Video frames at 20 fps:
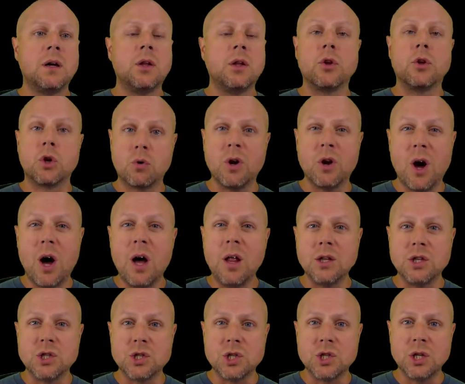the
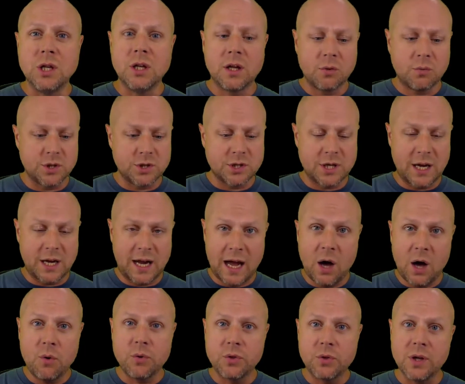chronology, in other words,
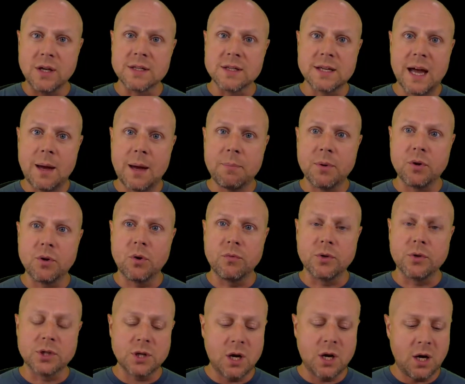how things happened
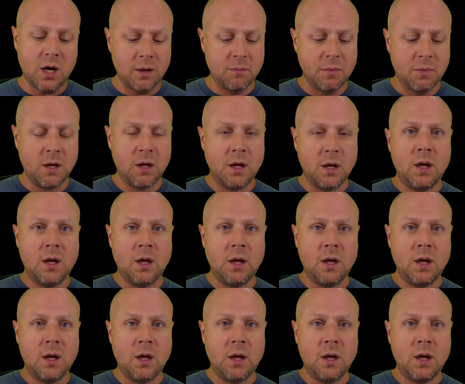over time.